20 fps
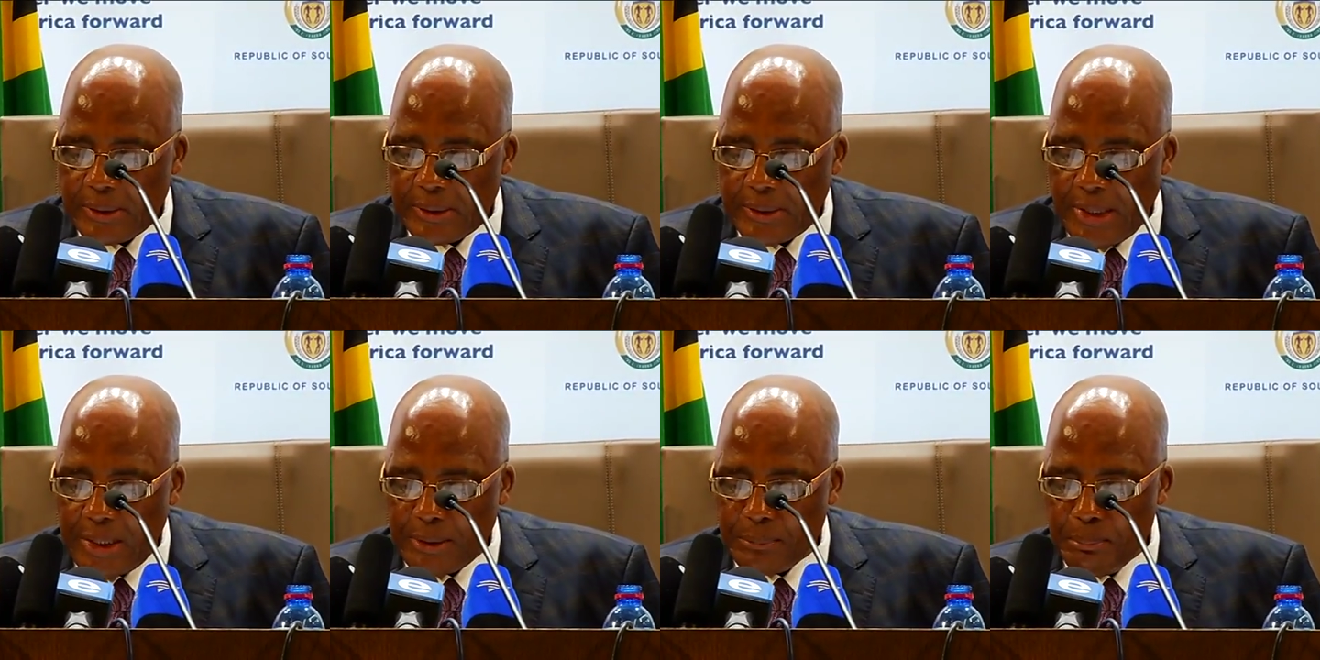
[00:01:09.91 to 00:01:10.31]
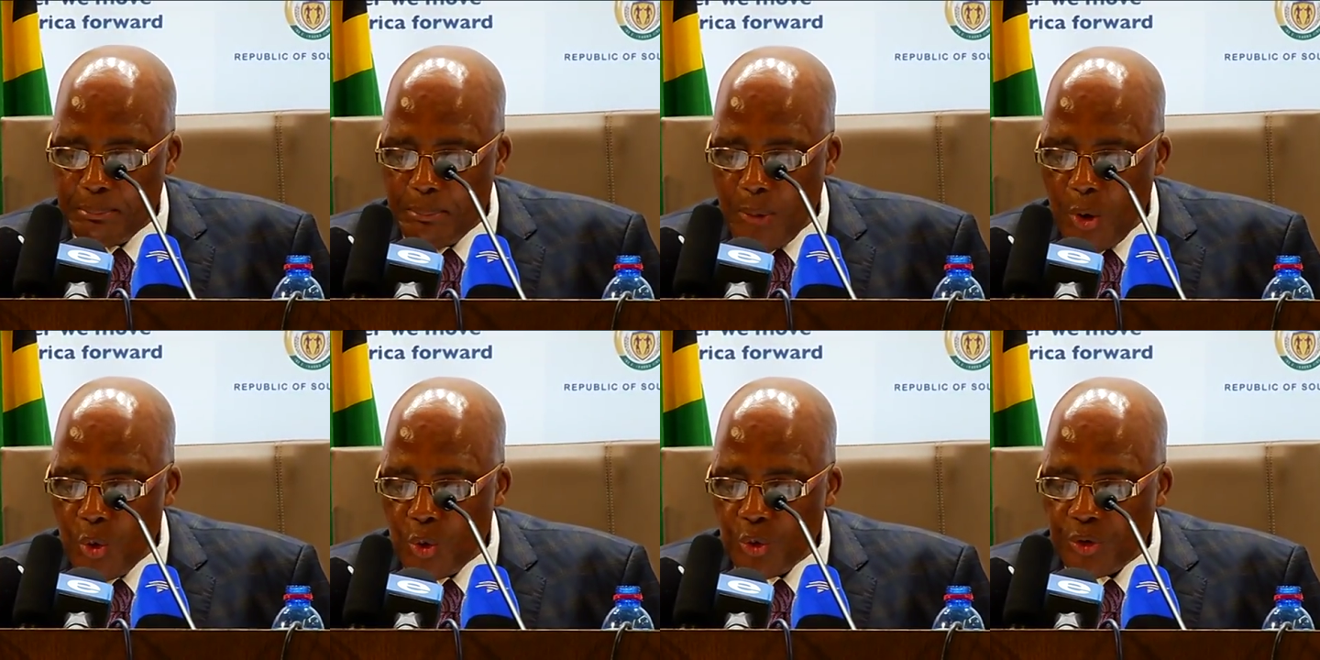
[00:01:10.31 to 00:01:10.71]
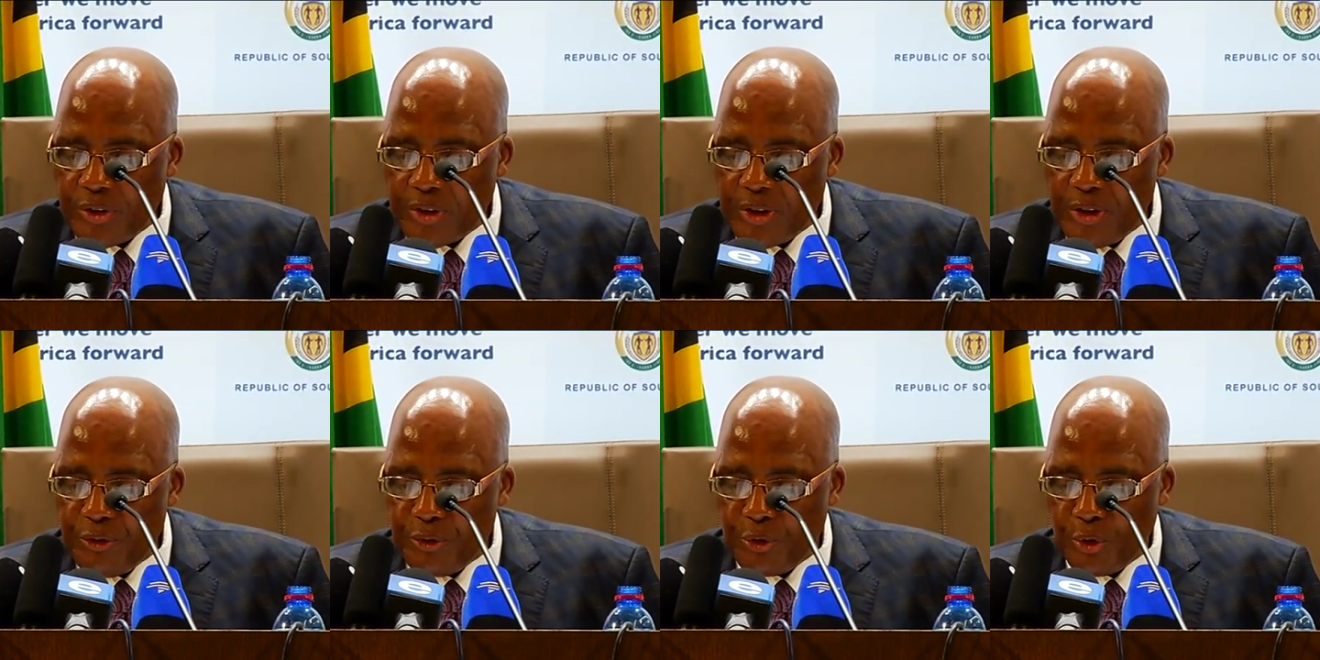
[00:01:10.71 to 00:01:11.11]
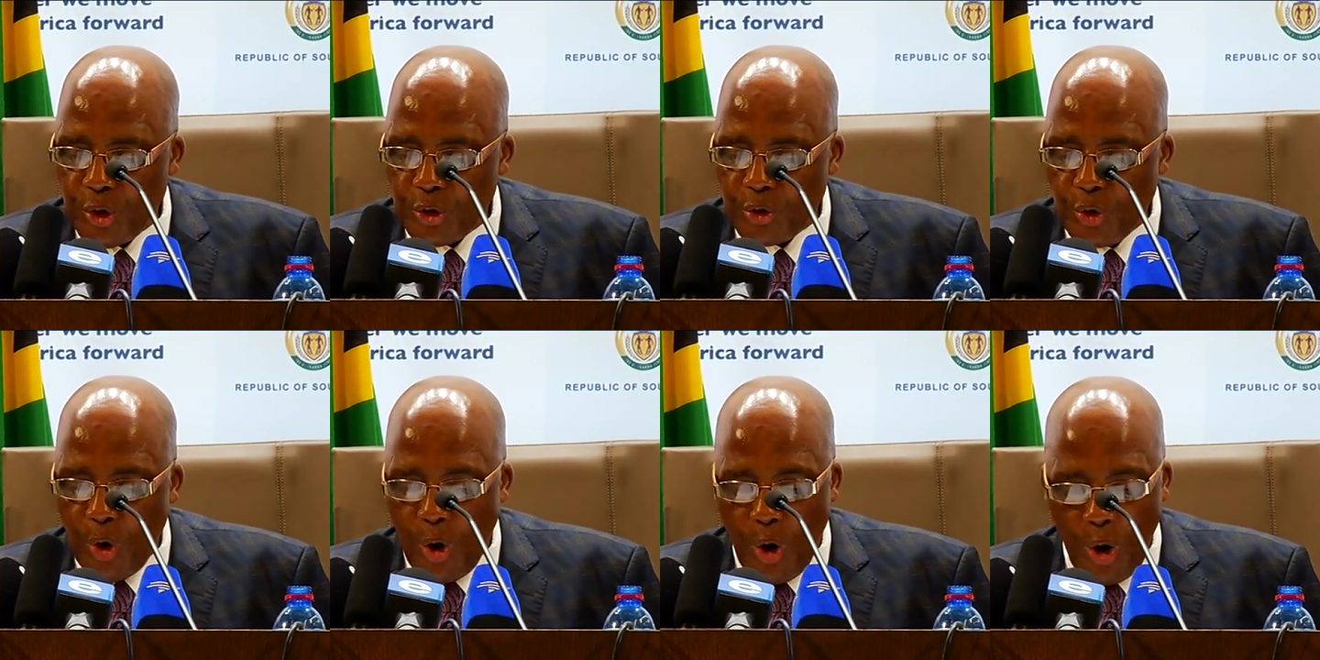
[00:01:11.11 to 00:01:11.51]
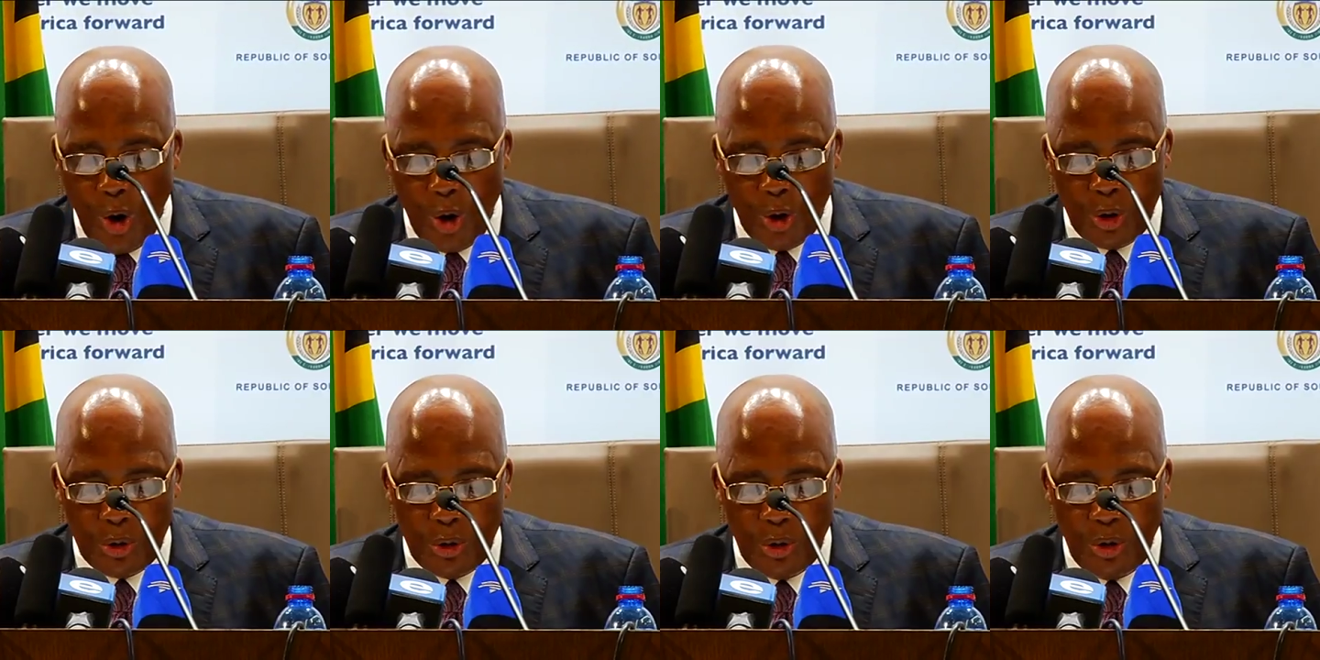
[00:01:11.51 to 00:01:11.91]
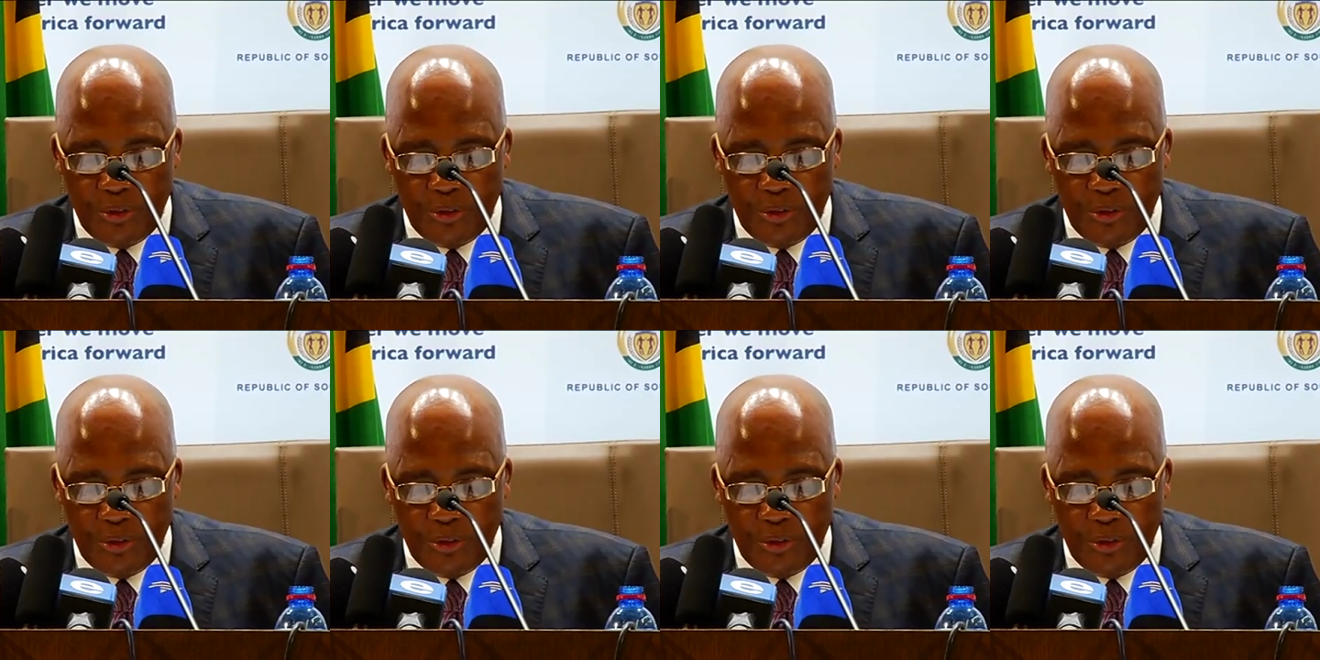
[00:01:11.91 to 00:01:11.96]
that most, if not all,